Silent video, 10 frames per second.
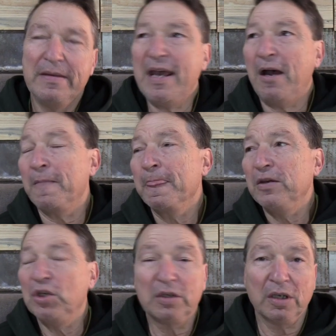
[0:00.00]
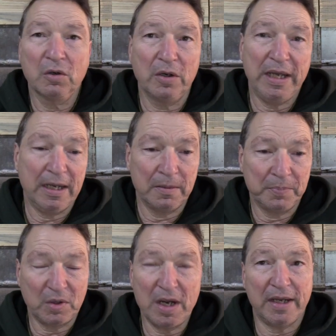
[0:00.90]
Now, you could go ahead and
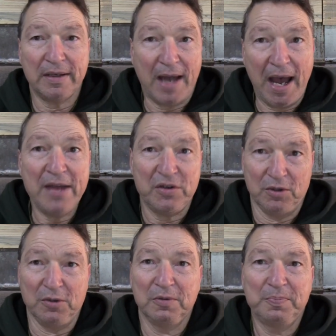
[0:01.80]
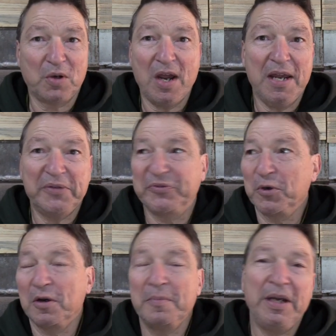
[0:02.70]
pray. I do pray
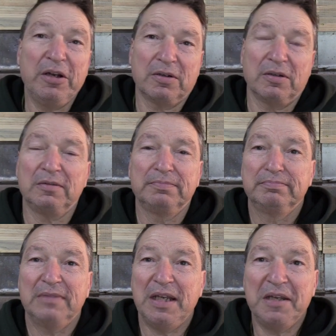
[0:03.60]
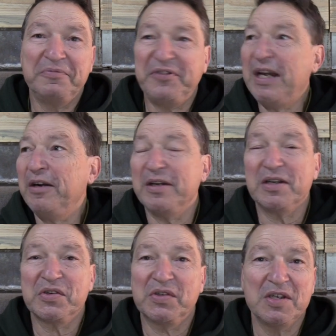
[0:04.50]
for a miracle in
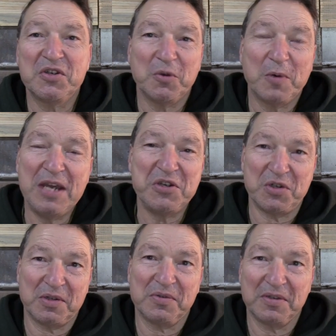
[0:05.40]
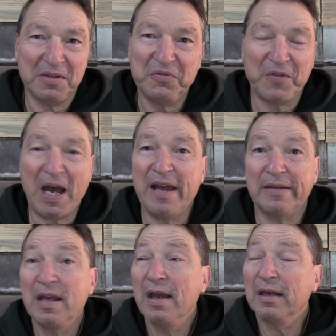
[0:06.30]
various situations. It's fine.